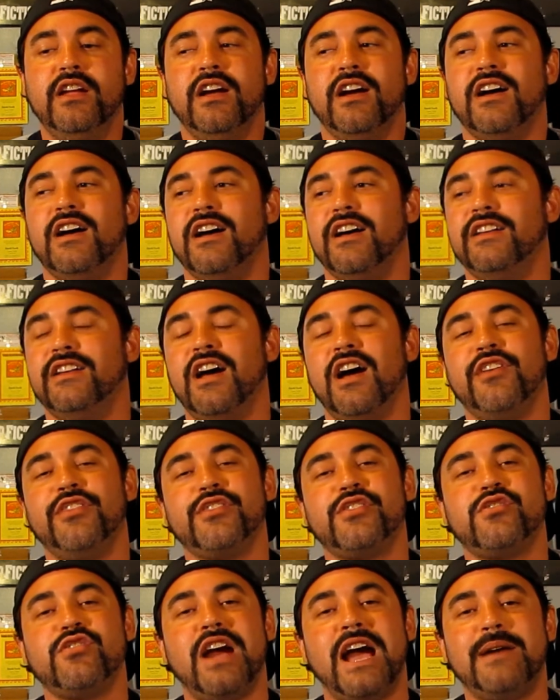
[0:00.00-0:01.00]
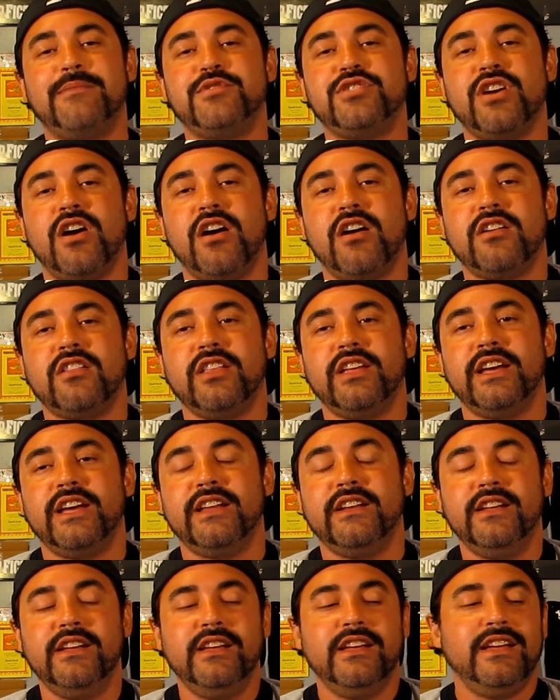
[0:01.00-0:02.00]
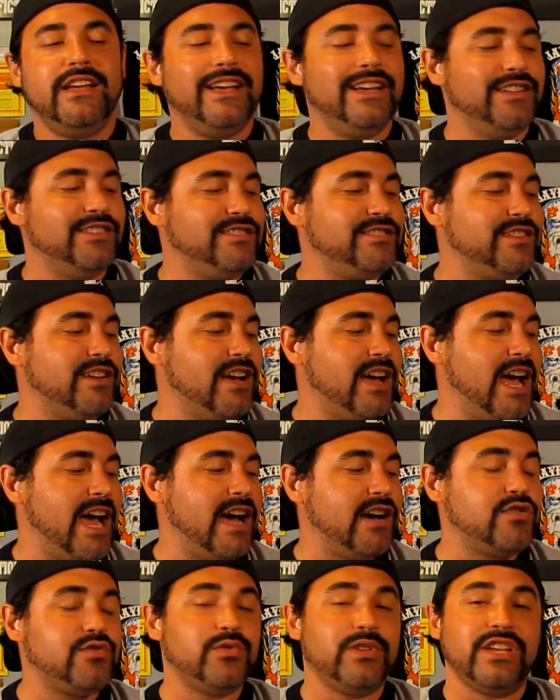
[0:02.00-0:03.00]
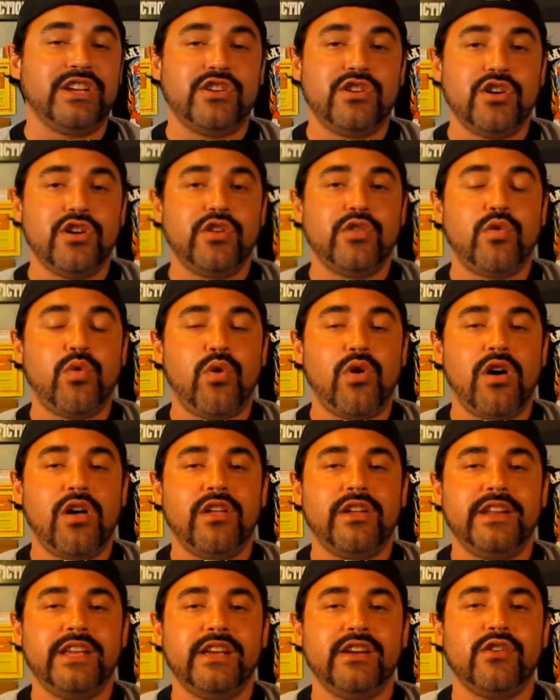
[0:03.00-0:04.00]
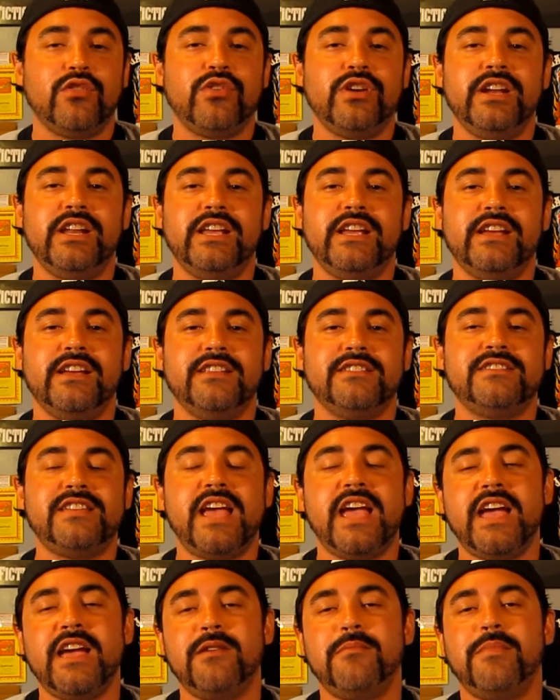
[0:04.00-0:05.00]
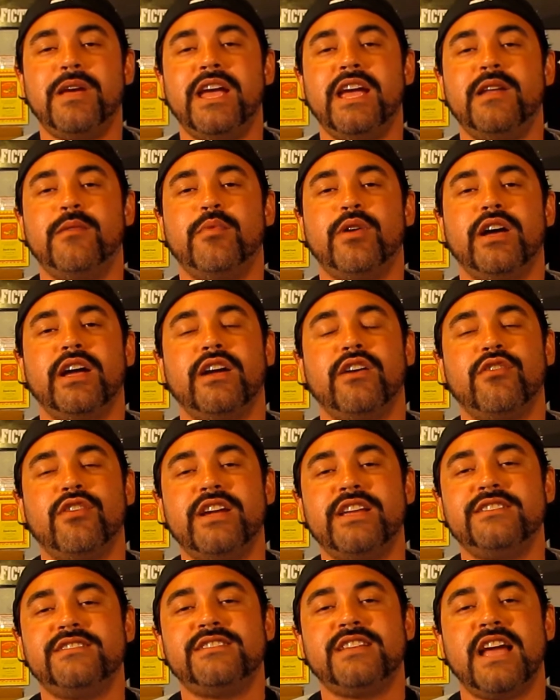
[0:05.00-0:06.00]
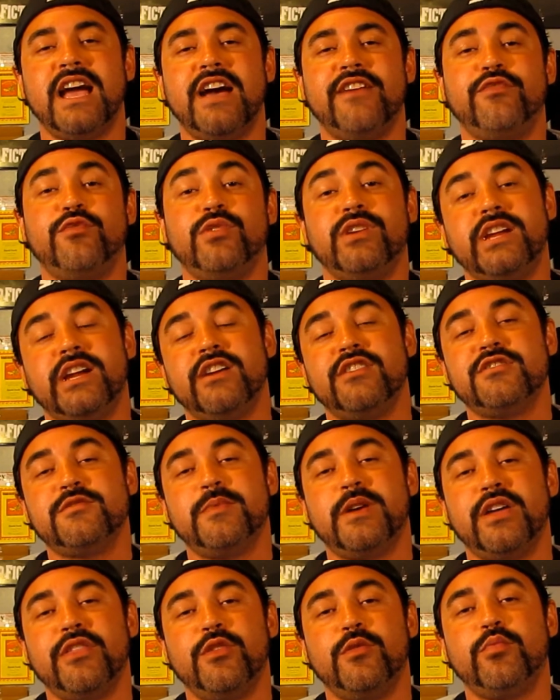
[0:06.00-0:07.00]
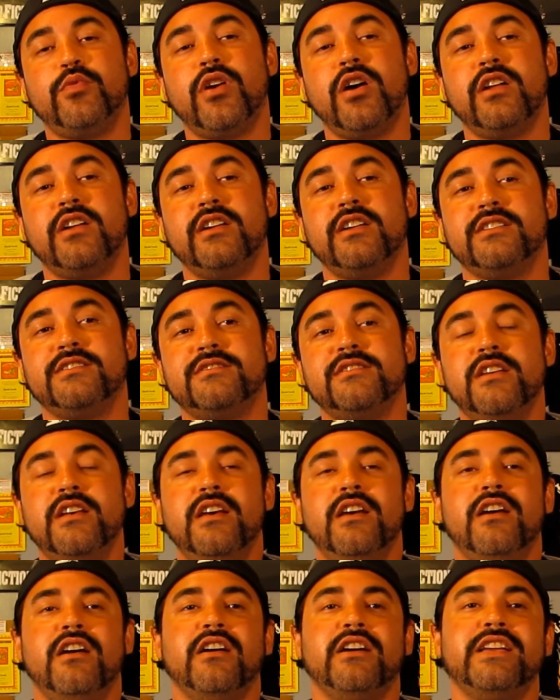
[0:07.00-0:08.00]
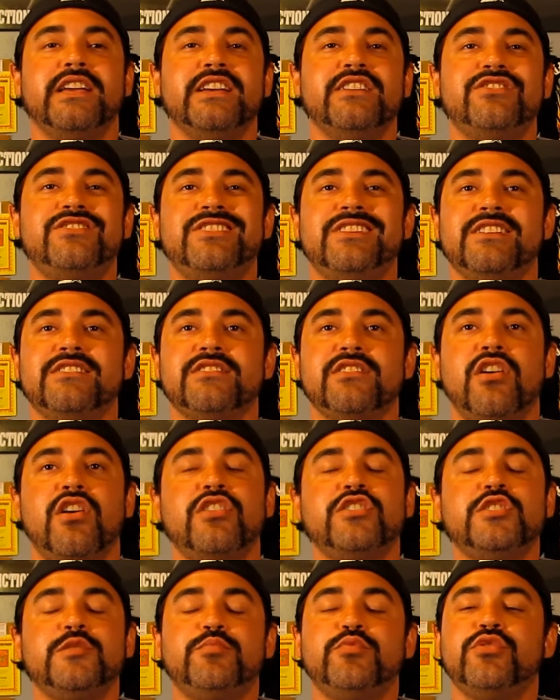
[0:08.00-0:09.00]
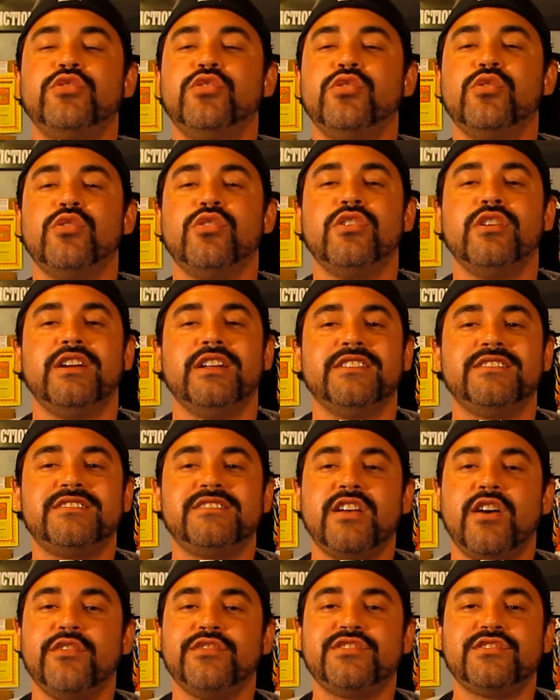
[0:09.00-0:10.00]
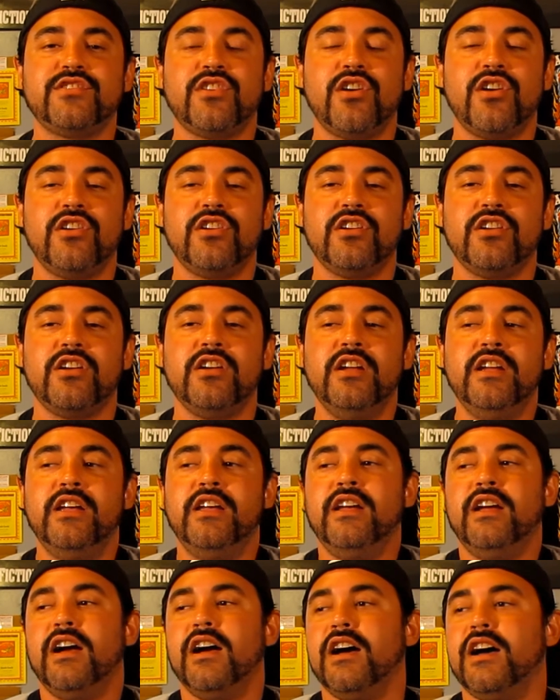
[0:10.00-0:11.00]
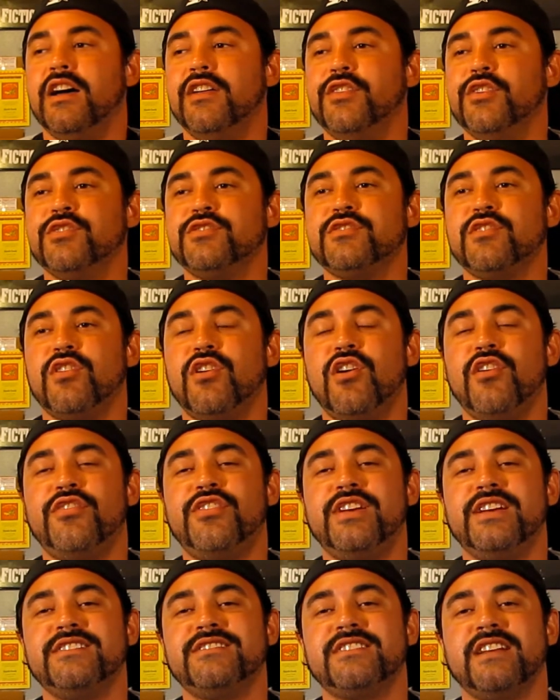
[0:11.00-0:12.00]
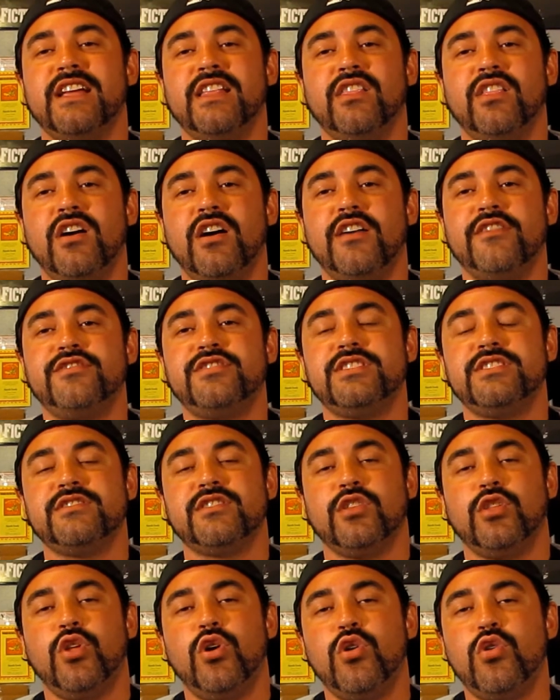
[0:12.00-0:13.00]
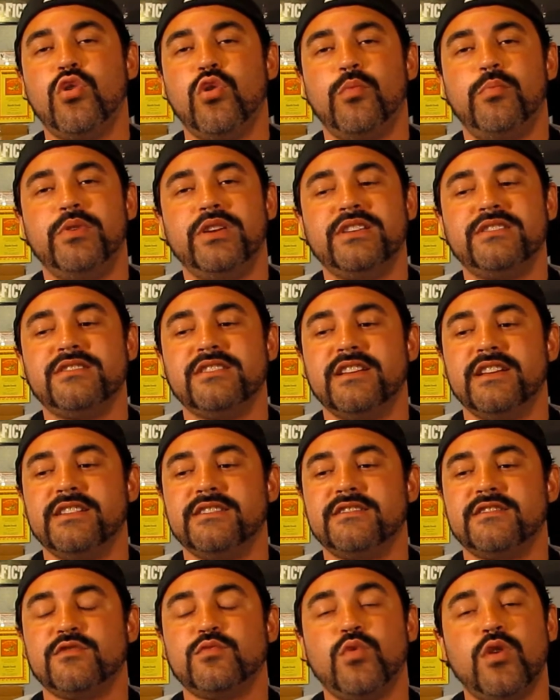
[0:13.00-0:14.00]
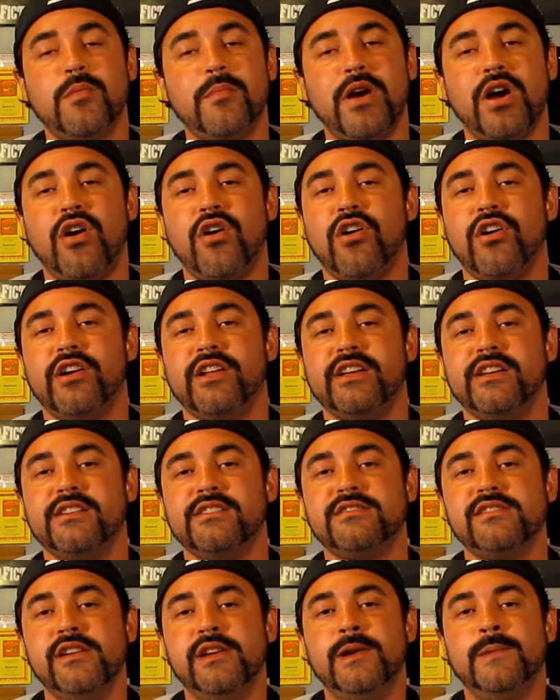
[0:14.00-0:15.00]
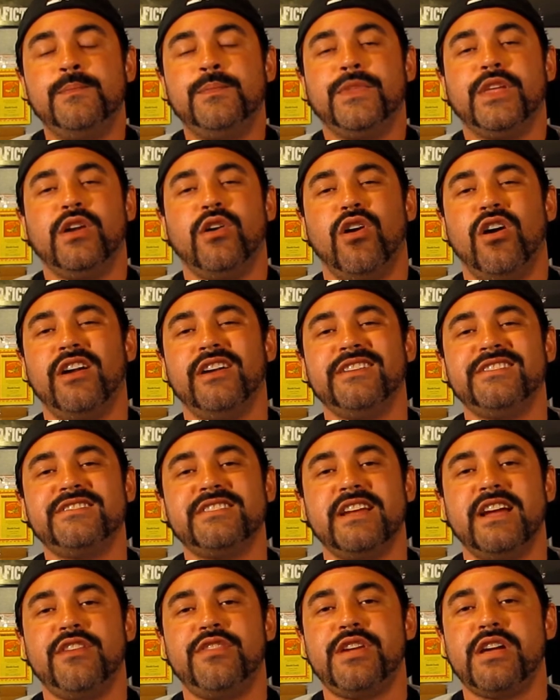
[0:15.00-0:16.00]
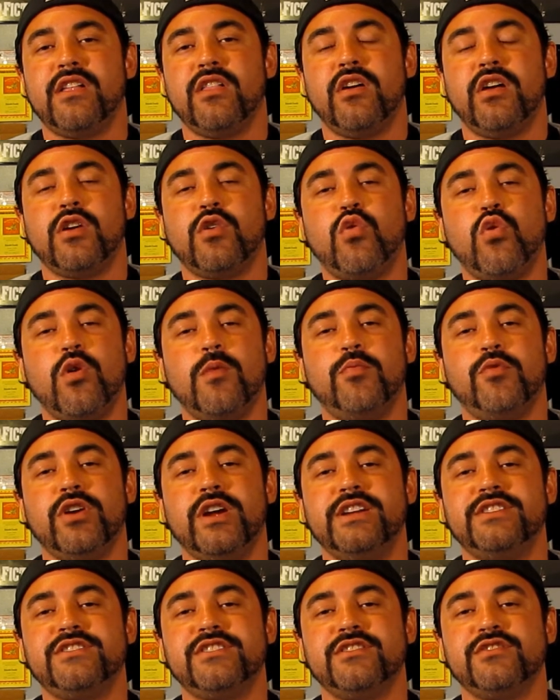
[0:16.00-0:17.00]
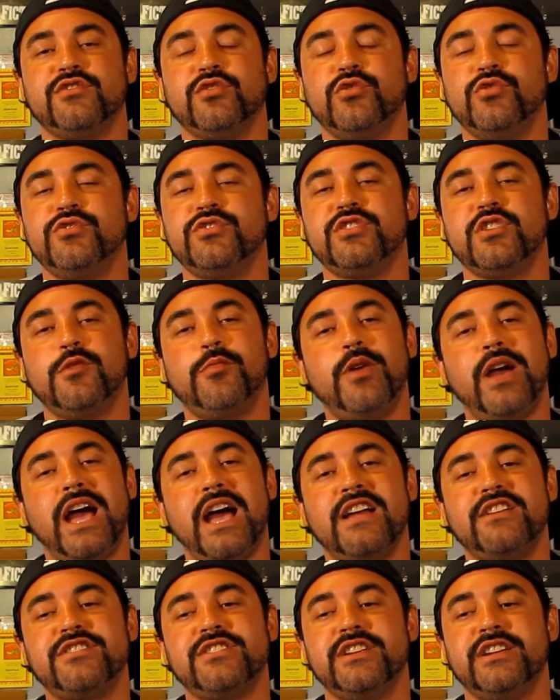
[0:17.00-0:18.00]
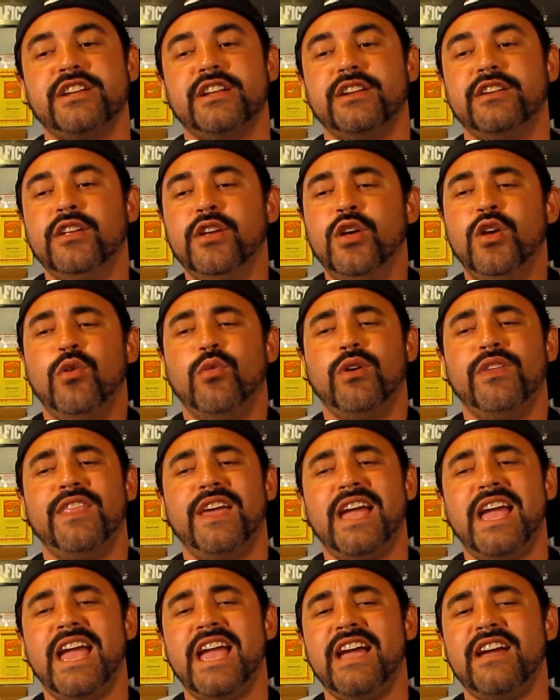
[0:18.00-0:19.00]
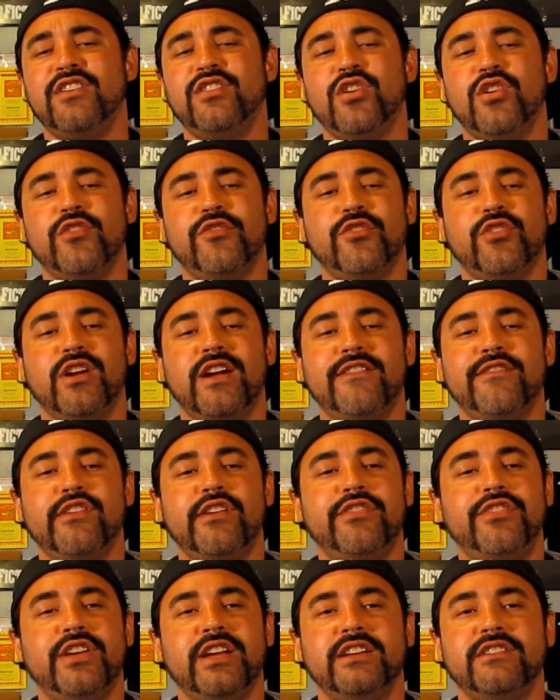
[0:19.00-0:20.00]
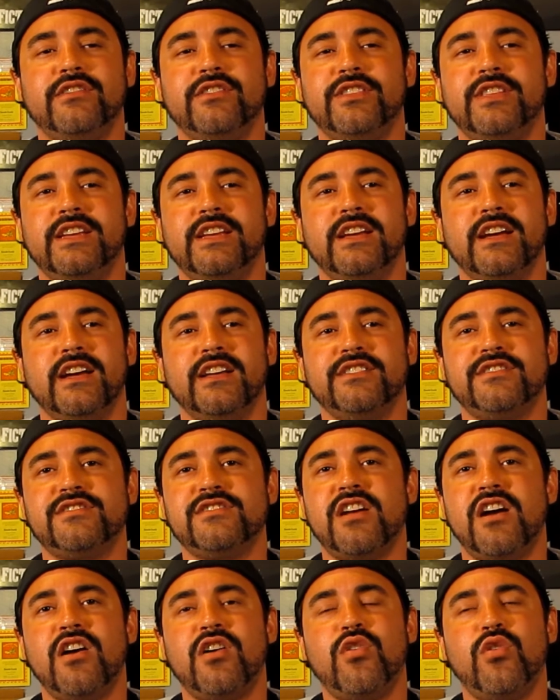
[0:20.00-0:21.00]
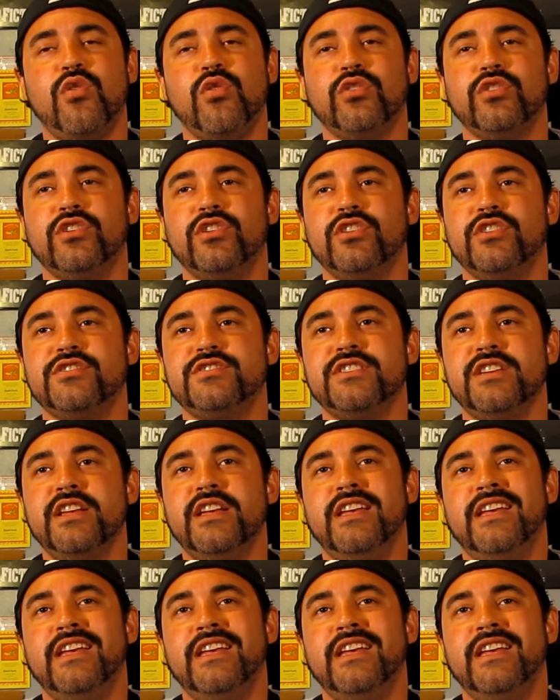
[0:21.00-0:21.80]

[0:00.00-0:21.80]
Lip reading: Not the crap chocolate. It's actually good quality ingredients, handmade by a great staff who cares about their products. Again, she is an entrepreneur and a self-starter. Those are all things that I love. She's a local business. It's where my heart is. You know, honestly, I think a lot of corporations lose their passion, and when they hand over everything to the stockholders,